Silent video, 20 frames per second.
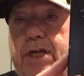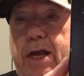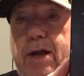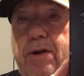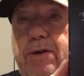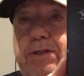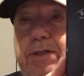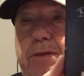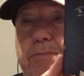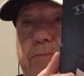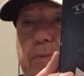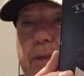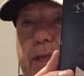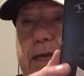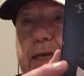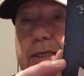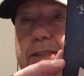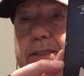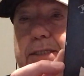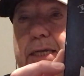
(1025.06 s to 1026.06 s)
Harrison
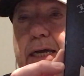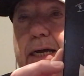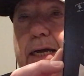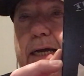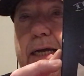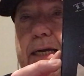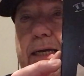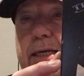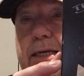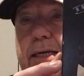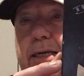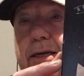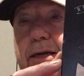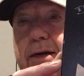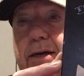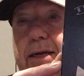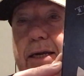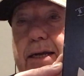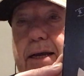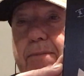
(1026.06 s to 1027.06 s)
plays on
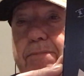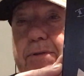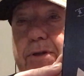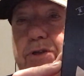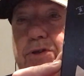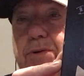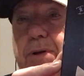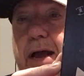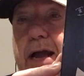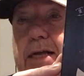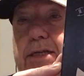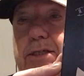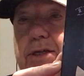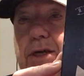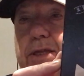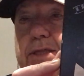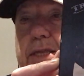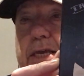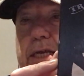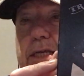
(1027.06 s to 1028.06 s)
a couple of tracks
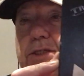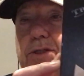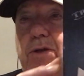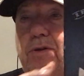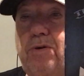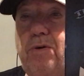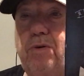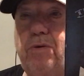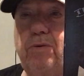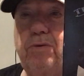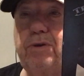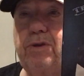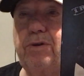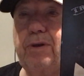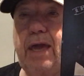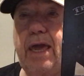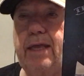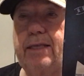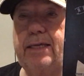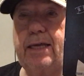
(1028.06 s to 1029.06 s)
on this, although you
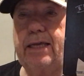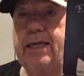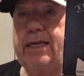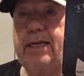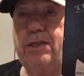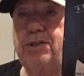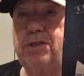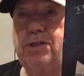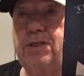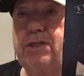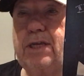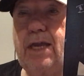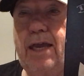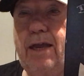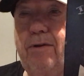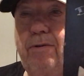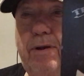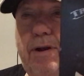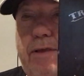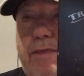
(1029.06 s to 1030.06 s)
can't tell he doesn't
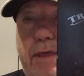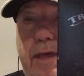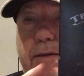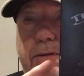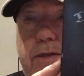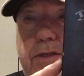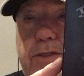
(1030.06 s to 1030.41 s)
sing or anything.